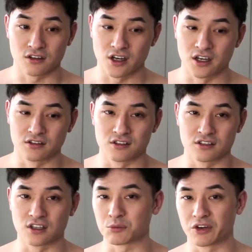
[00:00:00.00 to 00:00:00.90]
And this
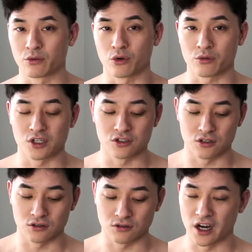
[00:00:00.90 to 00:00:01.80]
is like my 4th one,
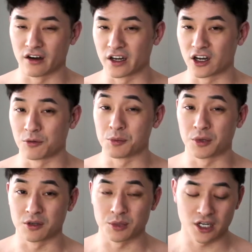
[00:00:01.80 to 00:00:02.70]
so I already got my
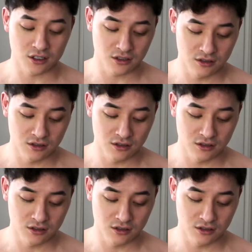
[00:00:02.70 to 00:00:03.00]
money back.